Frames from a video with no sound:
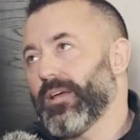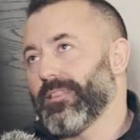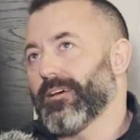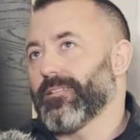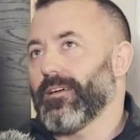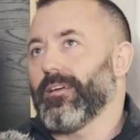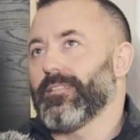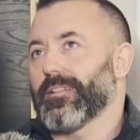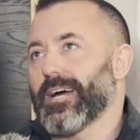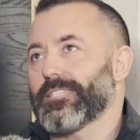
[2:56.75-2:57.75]
in
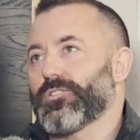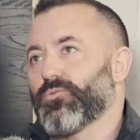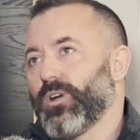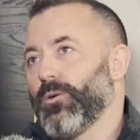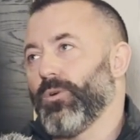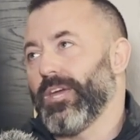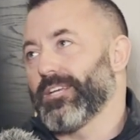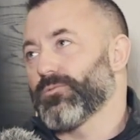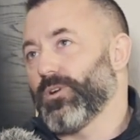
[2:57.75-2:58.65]
the last 3 weeks.